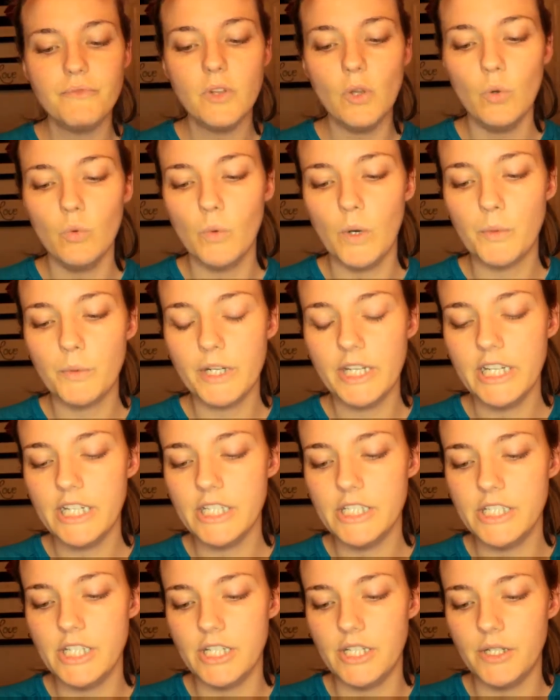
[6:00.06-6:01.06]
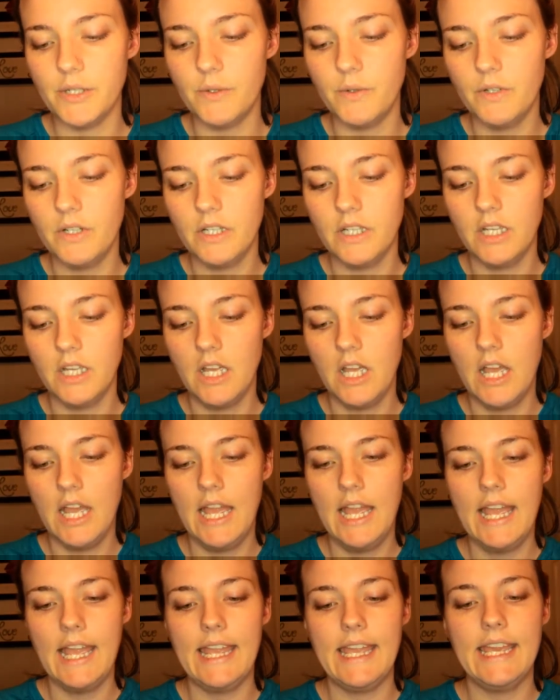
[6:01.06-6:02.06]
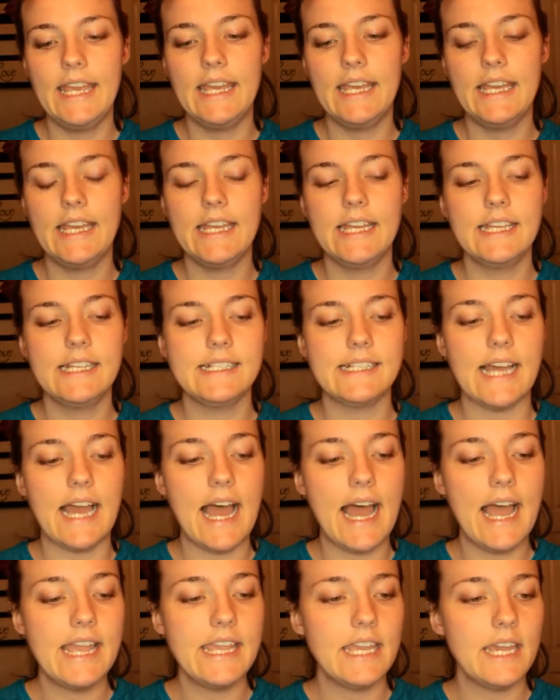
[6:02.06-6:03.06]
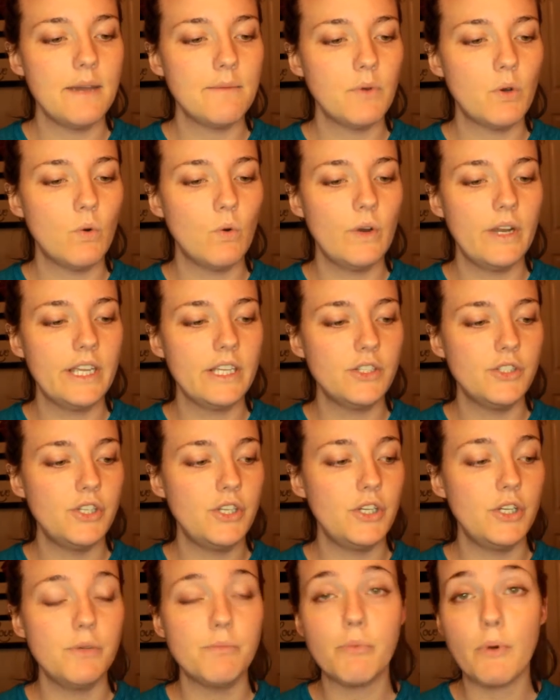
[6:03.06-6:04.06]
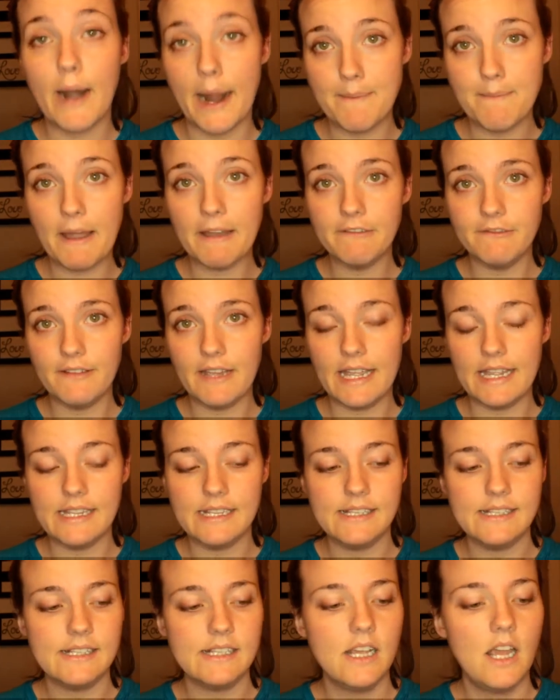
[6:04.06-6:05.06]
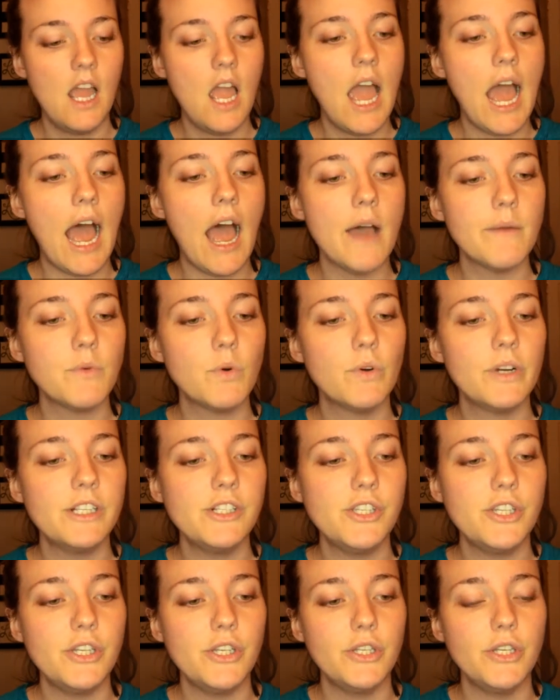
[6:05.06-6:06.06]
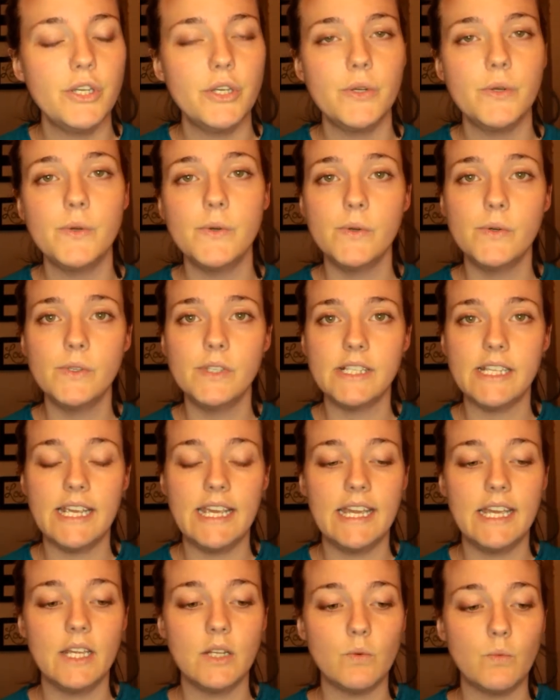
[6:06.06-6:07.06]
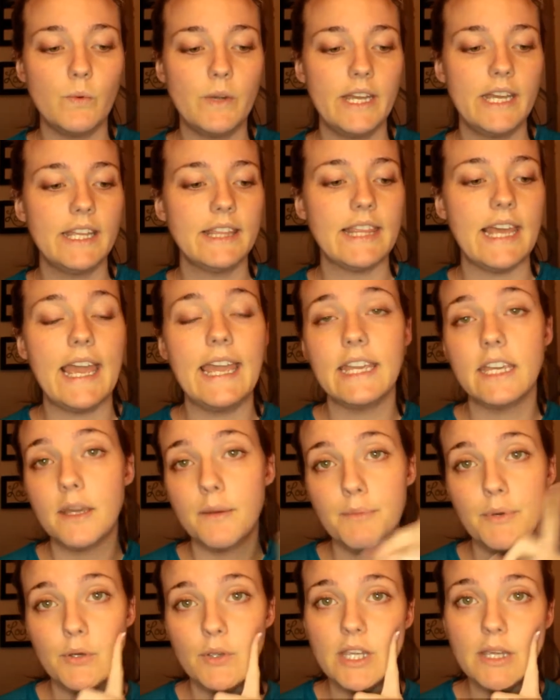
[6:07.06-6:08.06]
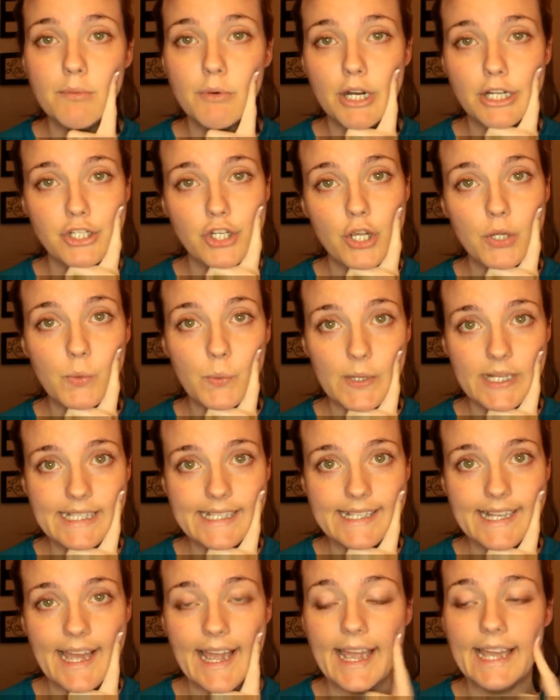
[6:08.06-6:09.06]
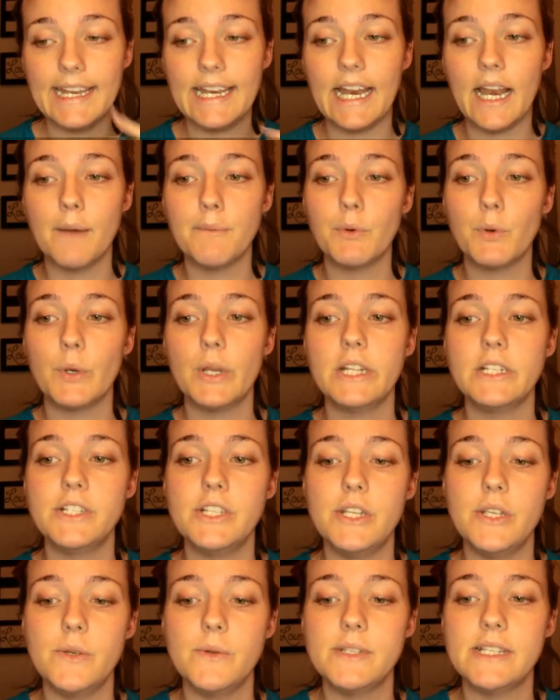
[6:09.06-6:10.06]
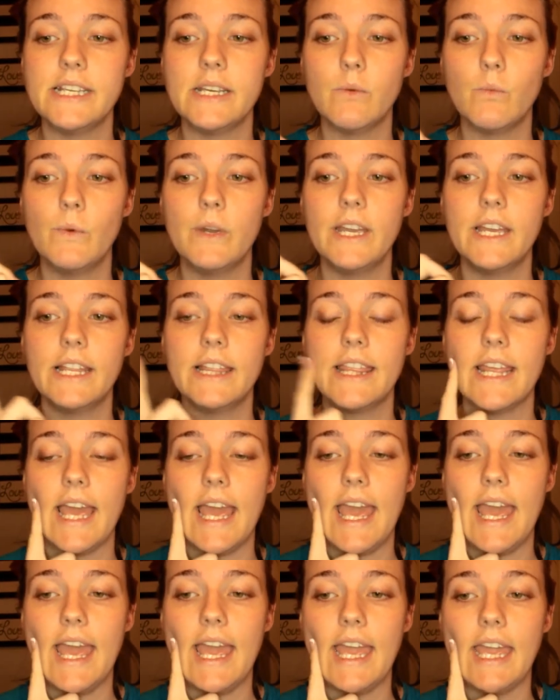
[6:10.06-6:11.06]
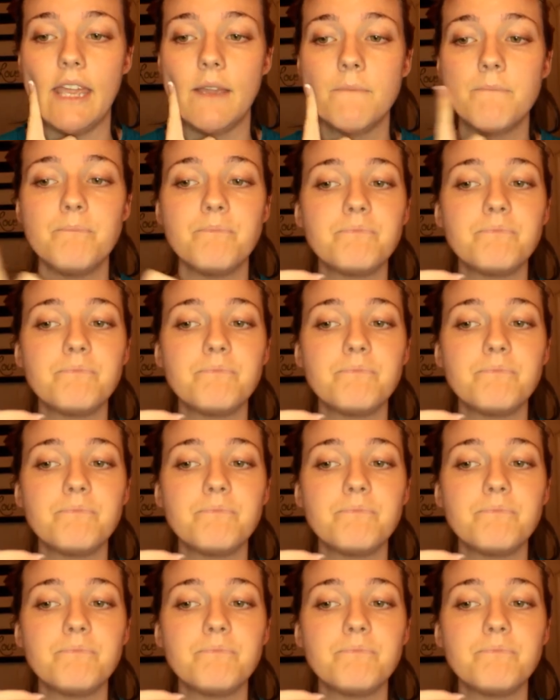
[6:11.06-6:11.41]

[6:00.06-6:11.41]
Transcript: What we're gonna do is I am going to prime my face. I'm going to use it with a kabuki brush on one side, and I'm going to use it with a